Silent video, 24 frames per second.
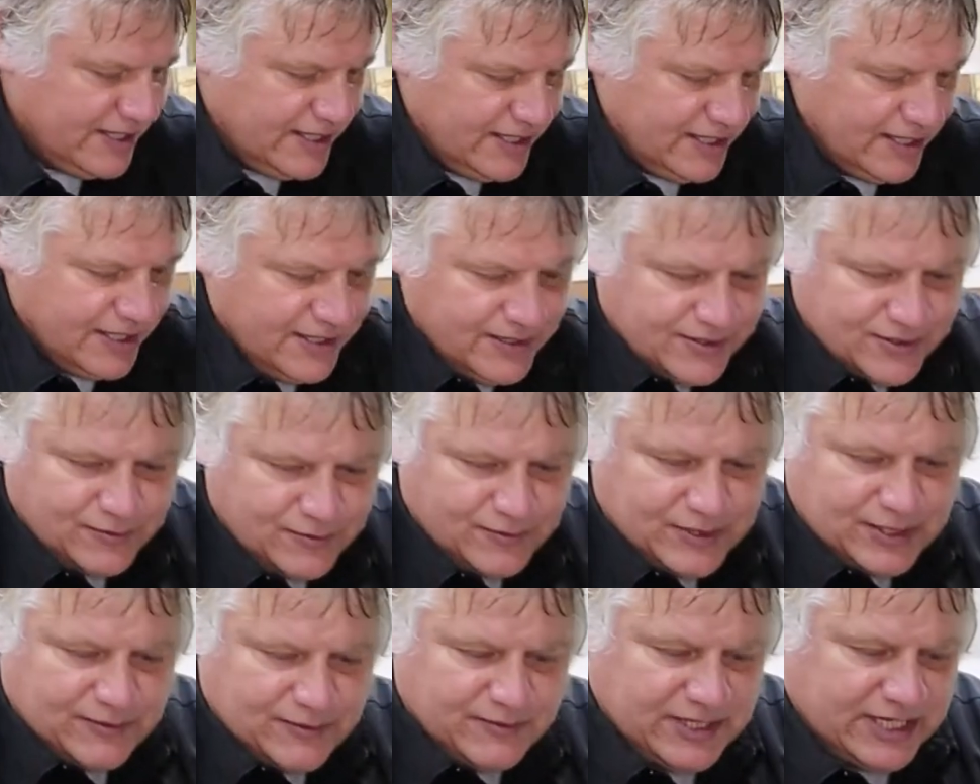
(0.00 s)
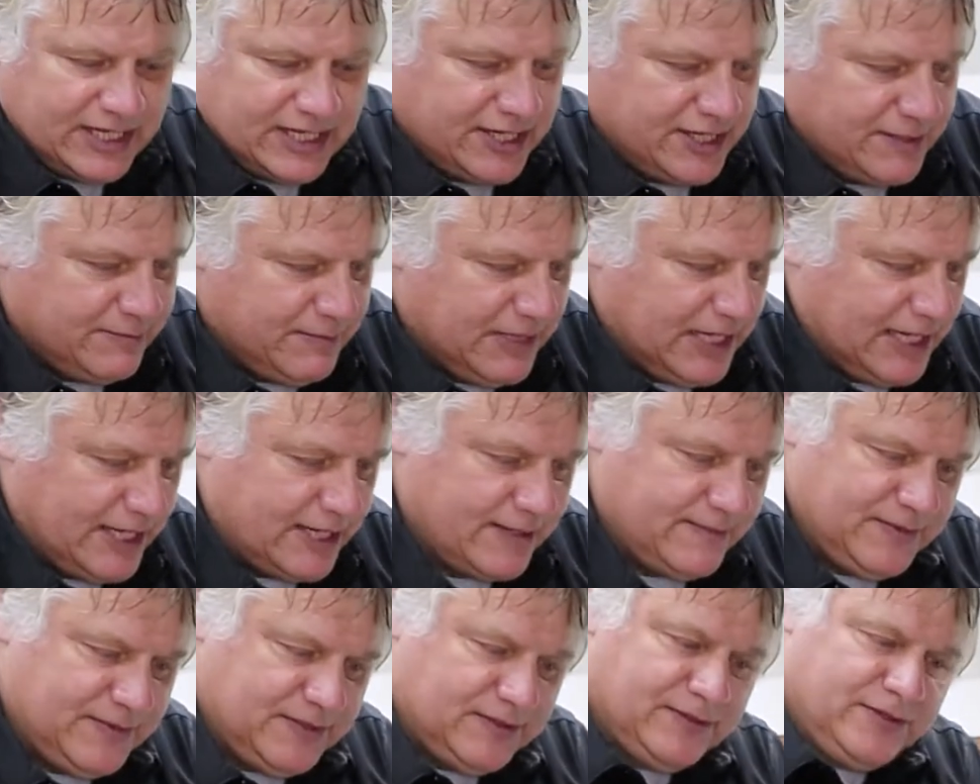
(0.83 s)
here's the one that went on the
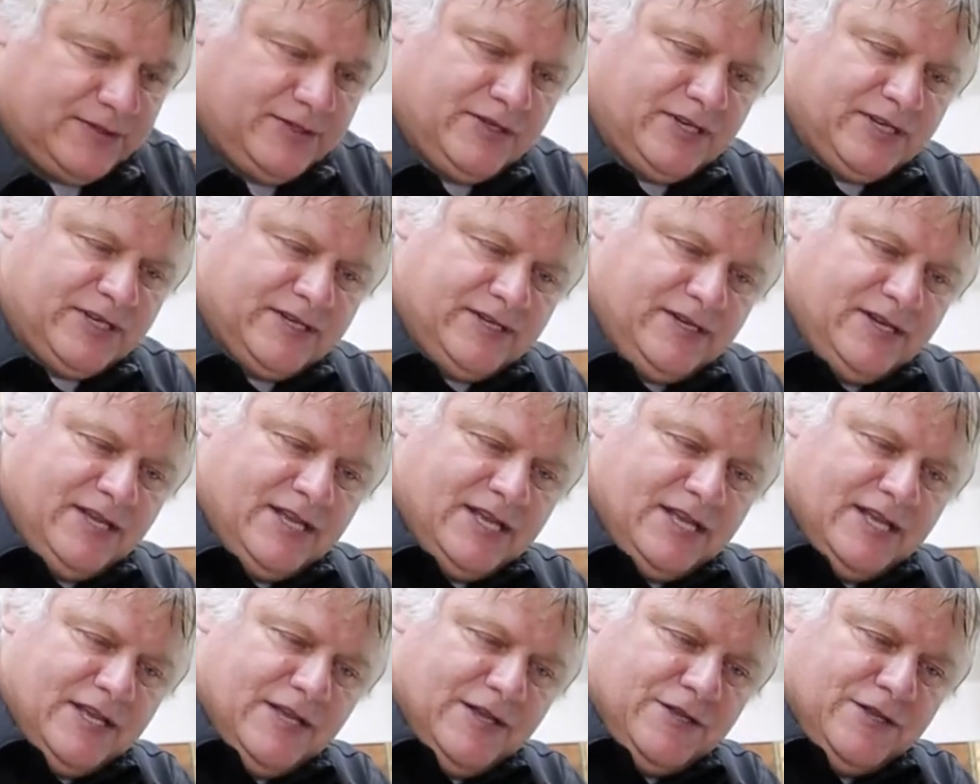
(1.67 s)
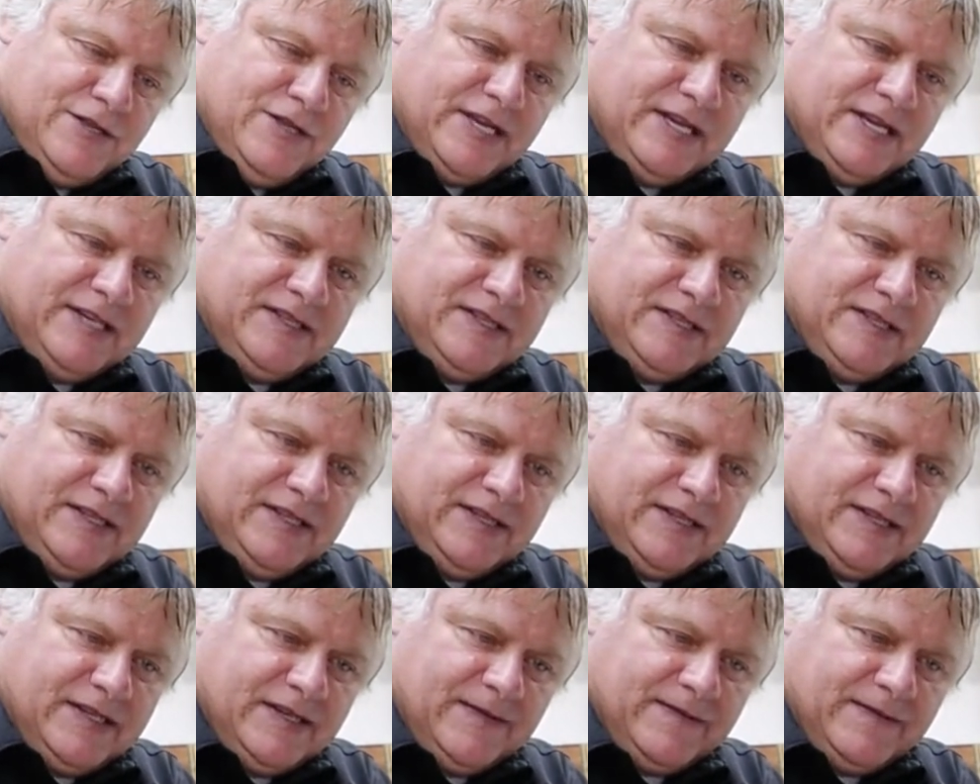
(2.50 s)
bottom. So you can see the
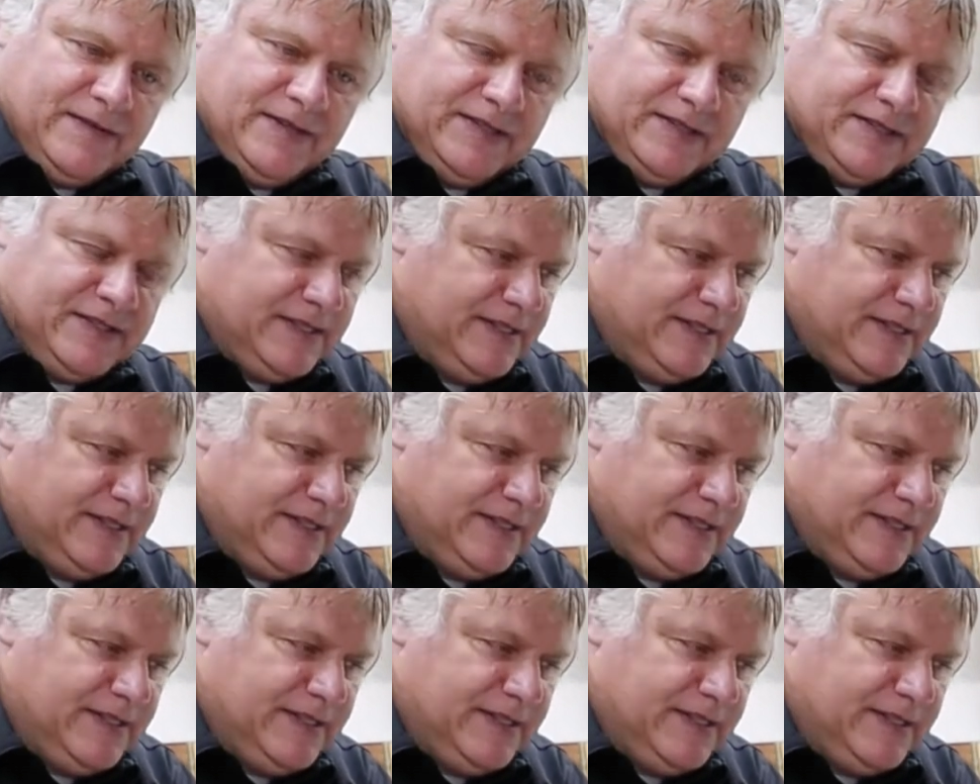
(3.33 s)
difference.